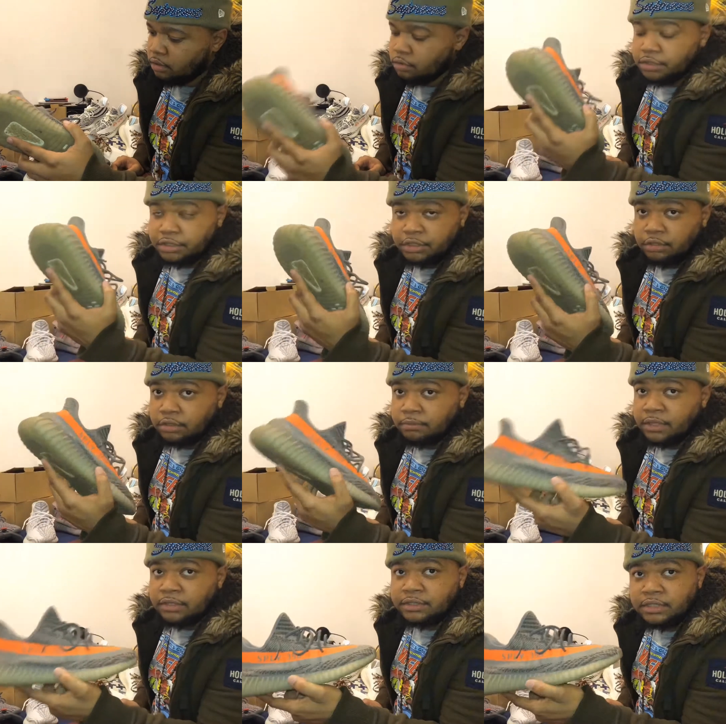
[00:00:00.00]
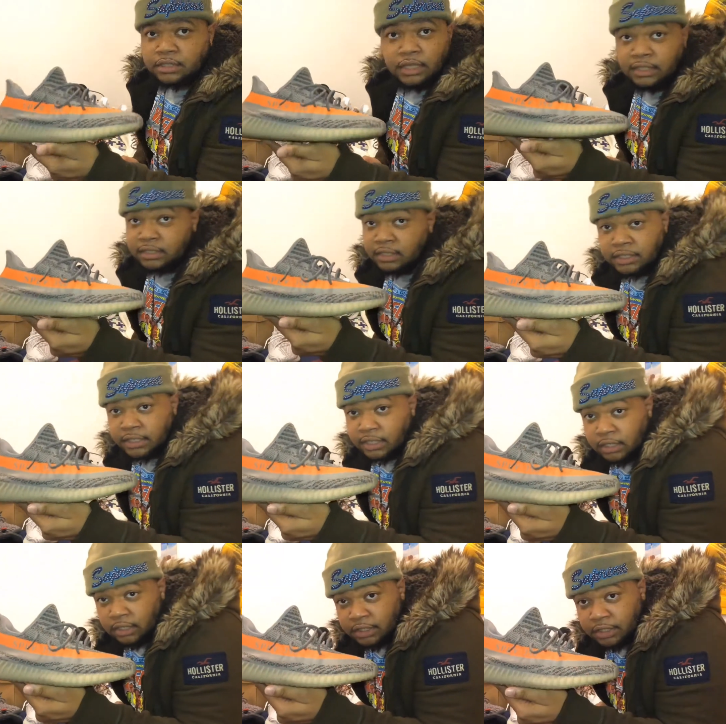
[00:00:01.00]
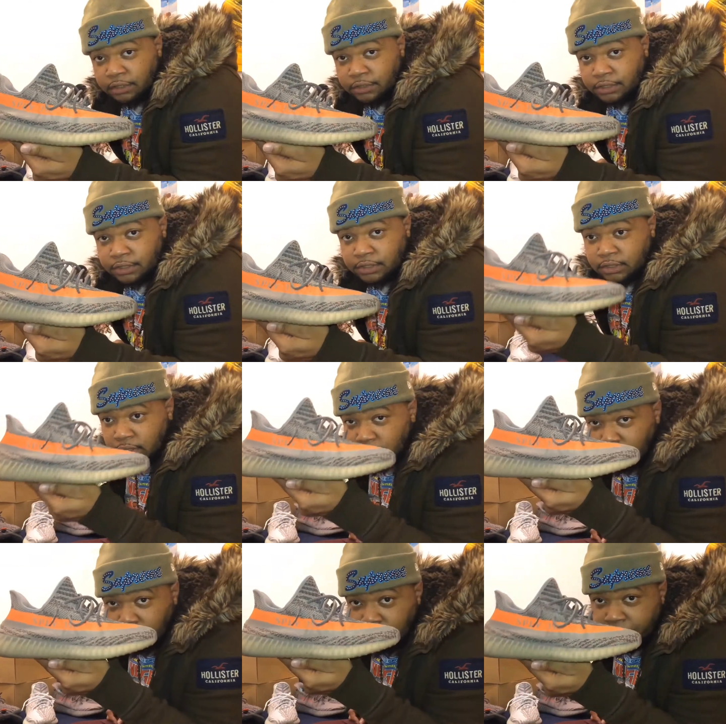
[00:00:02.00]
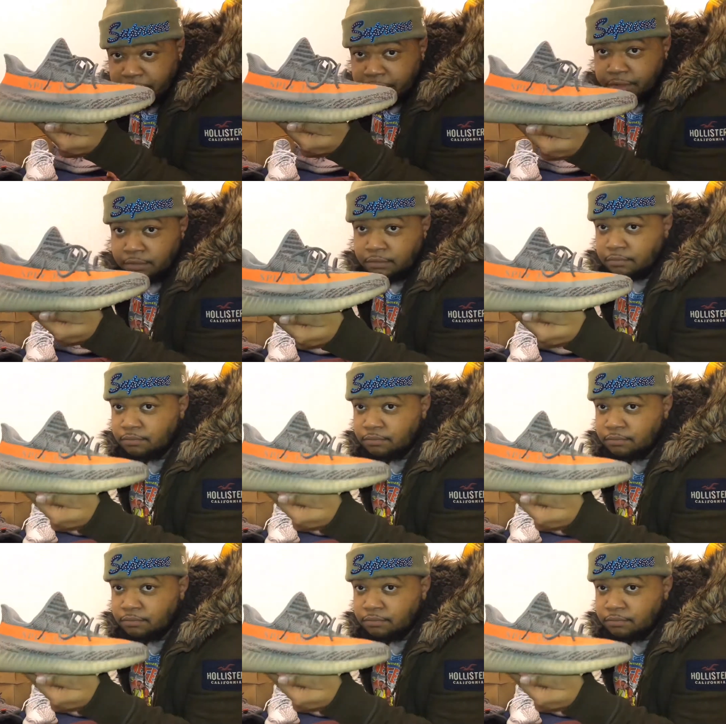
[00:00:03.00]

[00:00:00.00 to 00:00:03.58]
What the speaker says: quick story about these, I didn't get lucky on these. I paid